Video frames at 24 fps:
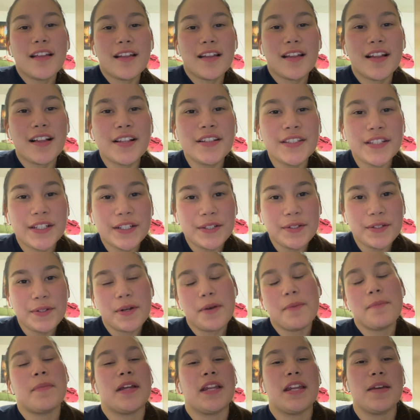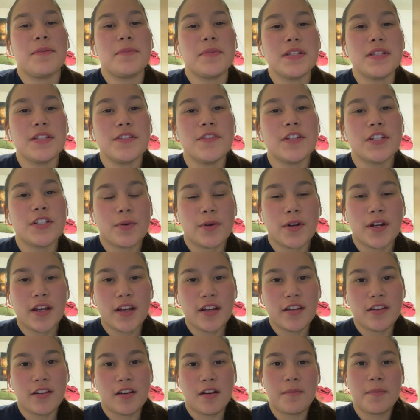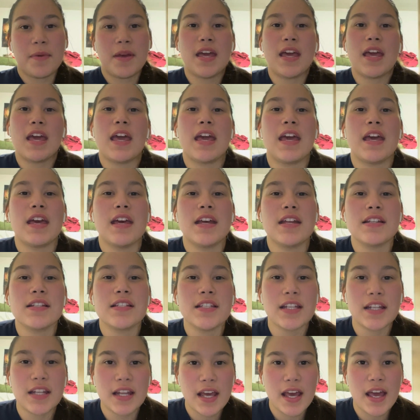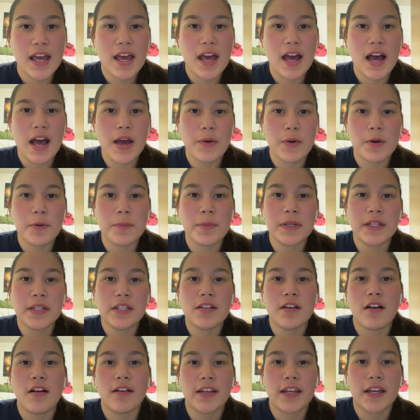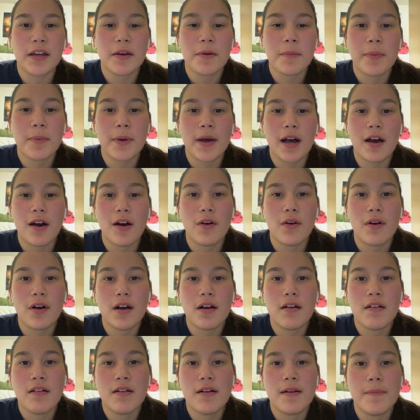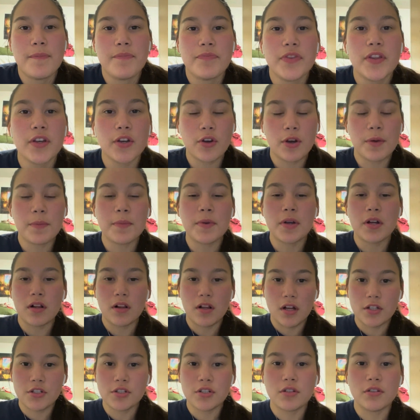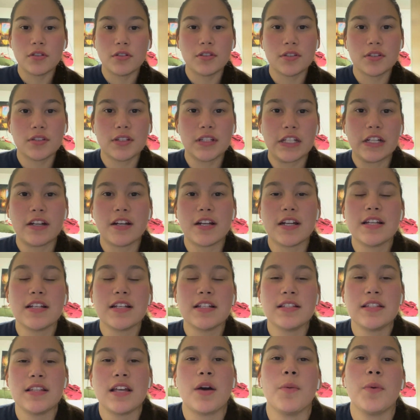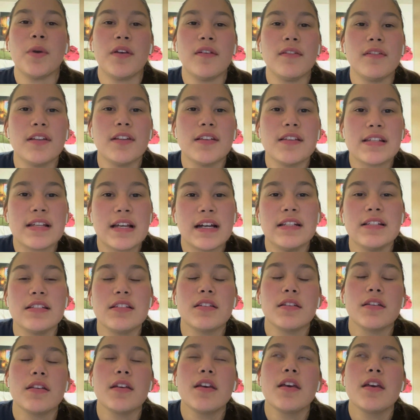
Hello, my name is Victoria Adame, and today I will be talking about the criminological theories that we have discussed